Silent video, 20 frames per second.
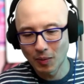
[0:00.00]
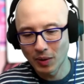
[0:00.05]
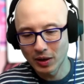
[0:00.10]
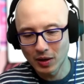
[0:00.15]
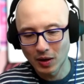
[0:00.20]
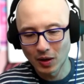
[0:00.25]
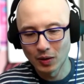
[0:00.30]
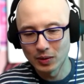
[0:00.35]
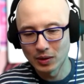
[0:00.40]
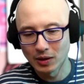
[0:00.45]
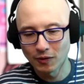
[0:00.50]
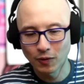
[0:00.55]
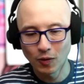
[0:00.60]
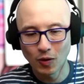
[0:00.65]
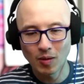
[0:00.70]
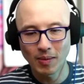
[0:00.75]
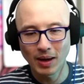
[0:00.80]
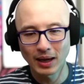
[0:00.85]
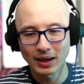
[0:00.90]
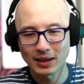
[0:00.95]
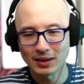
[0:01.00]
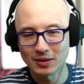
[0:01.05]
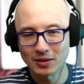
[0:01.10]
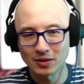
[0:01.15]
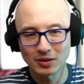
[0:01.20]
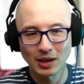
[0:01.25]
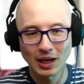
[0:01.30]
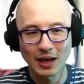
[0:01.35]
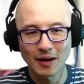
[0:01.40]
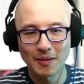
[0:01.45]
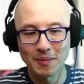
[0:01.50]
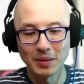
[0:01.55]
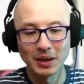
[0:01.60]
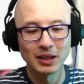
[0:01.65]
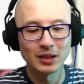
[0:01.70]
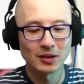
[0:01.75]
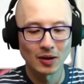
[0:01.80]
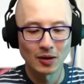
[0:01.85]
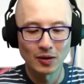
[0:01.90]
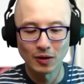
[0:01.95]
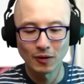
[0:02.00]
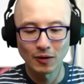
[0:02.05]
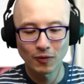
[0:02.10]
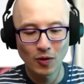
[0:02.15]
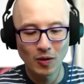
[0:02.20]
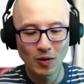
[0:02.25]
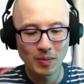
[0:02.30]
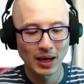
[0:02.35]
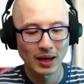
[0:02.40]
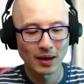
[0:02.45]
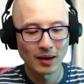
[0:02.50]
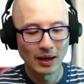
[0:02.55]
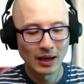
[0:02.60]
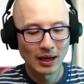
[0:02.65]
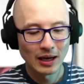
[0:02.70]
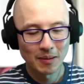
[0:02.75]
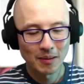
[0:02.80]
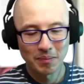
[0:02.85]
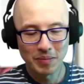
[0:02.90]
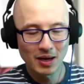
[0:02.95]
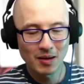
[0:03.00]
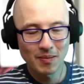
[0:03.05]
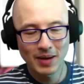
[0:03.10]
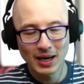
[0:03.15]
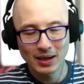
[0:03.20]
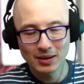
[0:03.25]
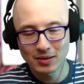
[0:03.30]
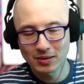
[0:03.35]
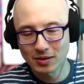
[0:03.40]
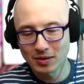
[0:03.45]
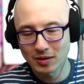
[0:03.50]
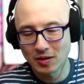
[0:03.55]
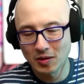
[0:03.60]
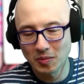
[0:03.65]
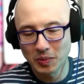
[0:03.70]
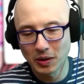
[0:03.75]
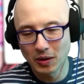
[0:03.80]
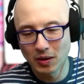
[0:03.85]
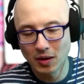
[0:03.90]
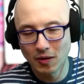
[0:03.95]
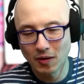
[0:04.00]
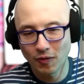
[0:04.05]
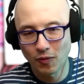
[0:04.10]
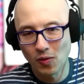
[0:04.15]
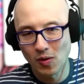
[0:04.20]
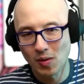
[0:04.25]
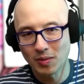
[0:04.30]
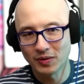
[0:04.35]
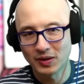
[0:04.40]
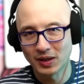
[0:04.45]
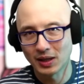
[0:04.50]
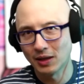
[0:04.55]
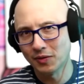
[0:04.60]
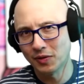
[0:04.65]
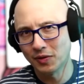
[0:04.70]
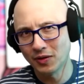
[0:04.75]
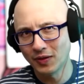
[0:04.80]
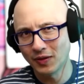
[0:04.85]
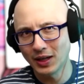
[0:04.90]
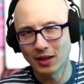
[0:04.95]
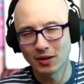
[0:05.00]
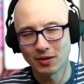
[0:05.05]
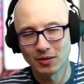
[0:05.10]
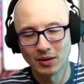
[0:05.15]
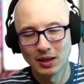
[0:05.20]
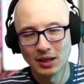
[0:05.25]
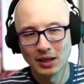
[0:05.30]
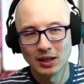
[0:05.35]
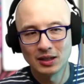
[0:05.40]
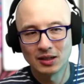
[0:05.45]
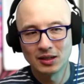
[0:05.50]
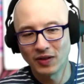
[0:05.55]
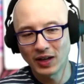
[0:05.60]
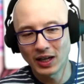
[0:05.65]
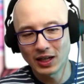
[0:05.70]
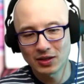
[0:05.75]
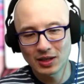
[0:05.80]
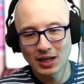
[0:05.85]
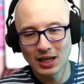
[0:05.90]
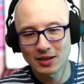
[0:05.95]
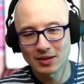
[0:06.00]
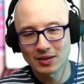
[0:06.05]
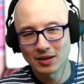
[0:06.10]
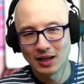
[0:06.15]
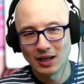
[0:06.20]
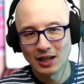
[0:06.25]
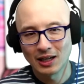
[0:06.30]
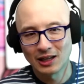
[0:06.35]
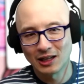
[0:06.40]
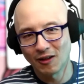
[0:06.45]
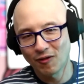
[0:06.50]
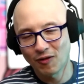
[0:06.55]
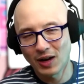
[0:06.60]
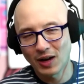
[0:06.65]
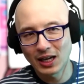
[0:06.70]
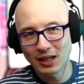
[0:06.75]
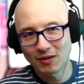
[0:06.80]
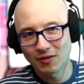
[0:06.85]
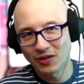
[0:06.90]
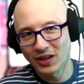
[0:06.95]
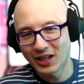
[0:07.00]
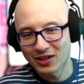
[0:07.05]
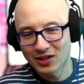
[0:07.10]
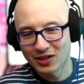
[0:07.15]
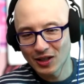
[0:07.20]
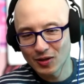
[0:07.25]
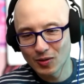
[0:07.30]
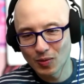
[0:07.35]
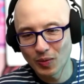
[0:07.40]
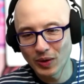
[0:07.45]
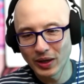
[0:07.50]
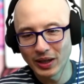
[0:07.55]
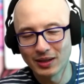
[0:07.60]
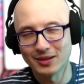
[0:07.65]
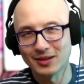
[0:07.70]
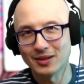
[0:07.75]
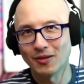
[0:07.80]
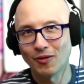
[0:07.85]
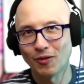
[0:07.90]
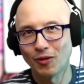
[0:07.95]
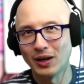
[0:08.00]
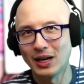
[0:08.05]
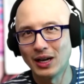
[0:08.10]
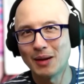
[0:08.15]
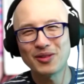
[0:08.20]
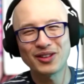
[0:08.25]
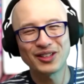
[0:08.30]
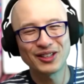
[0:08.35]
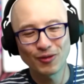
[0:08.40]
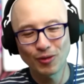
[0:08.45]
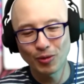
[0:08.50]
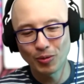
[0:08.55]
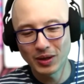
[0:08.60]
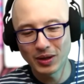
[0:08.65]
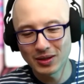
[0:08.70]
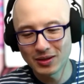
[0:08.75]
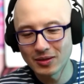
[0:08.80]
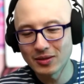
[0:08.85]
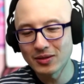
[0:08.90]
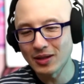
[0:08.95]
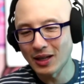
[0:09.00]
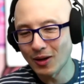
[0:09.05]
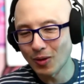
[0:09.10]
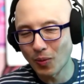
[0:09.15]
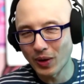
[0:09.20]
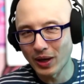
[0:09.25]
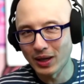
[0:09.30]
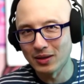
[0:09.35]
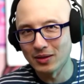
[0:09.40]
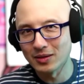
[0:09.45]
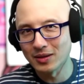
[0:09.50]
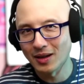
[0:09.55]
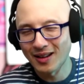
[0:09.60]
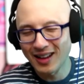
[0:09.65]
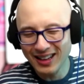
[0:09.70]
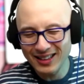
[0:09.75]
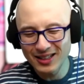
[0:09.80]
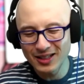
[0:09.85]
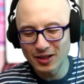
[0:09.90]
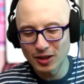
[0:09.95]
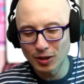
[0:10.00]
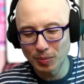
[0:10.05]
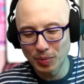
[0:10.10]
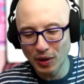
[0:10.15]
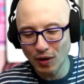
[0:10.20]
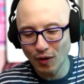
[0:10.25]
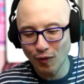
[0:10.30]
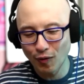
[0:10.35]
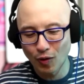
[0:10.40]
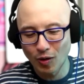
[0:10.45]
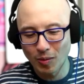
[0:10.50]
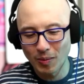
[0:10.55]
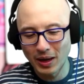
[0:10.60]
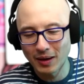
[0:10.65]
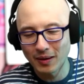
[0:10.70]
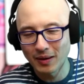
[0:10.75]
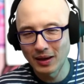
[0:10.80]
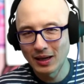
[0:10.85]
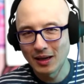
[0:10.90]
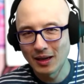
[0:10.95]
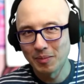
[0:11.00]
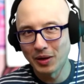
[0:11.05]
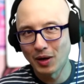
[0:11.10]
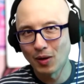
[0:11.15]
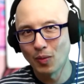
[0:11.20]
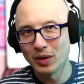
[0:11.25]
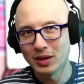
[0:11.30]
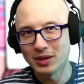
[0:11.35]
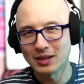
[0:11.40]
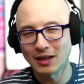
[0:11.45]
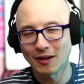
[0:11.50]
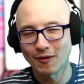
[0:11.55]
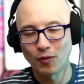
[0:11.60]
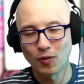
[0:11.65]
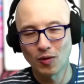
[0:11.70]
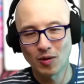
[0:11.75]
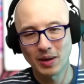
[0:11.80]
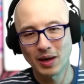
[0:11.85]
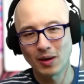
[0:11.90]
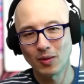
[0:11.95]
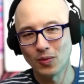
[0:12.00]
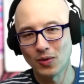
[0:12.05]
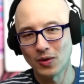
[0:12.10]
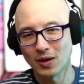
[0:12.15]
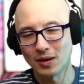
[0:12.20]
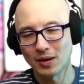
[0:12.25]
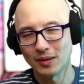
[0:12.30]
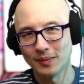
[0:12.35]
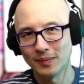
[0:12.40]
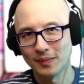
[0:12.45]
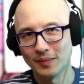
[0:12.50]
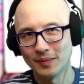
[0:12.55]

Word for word: that want to own the format because there's a lot of money to own the format. Betamax is a superior form of delivering video to VHS. They fight, VHS wins. For a number of different reasons, it wins. Not the superior format, but it wins that format war.